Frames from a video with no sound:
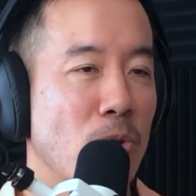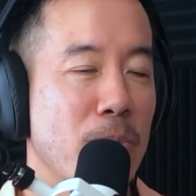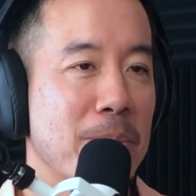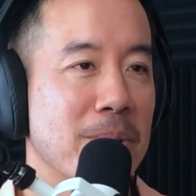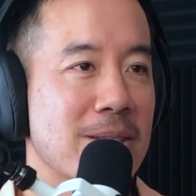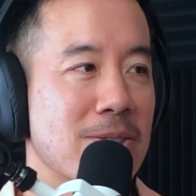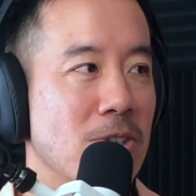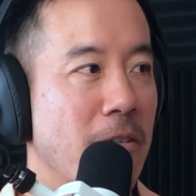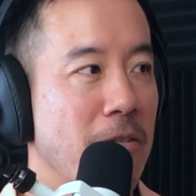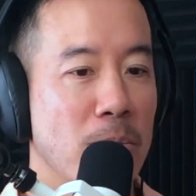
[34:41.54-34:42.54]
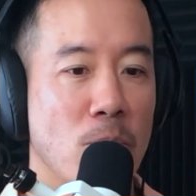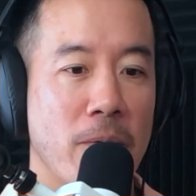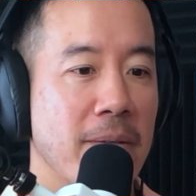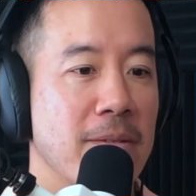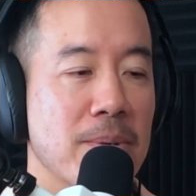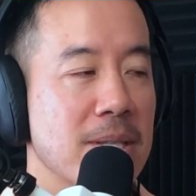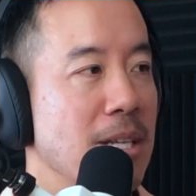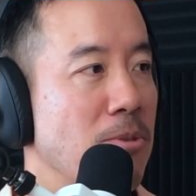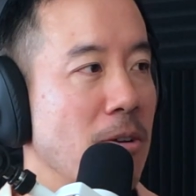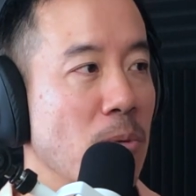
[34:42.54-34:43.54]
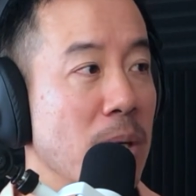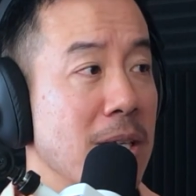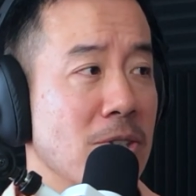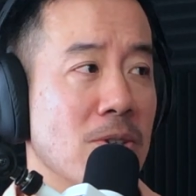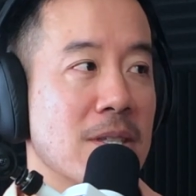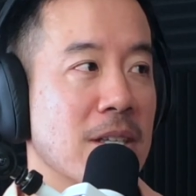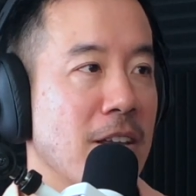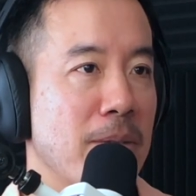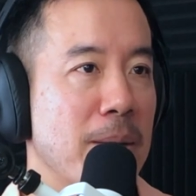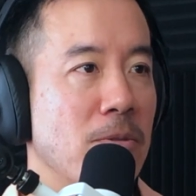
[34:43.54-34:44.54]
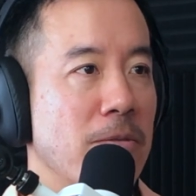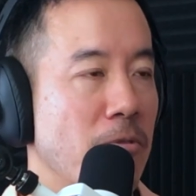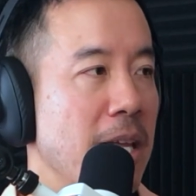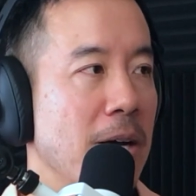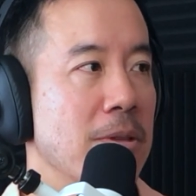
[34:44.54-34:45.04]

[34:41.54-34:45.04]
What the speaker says: the more people are served, the more 50% profit we can use to give people free